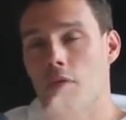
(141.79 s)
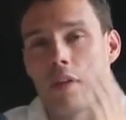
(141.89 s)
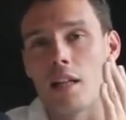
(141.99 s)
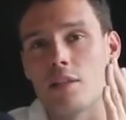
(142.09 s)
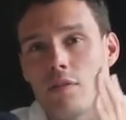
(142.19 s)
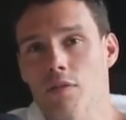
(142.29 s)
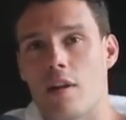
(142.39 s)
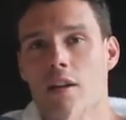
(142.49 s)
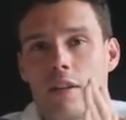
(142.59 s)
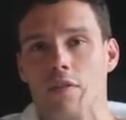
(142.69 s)
That's
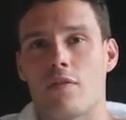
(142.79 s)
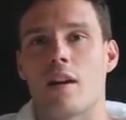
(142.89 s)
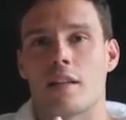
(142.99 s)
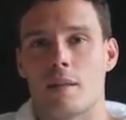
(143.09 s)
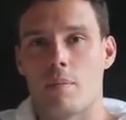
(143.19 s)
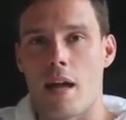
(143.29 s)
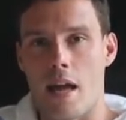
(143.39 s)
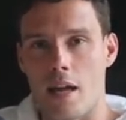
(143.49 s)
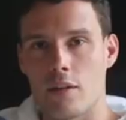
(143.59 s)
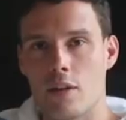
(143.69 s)
very fucking
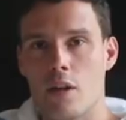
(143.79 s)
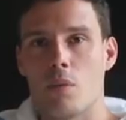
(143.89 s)
bad.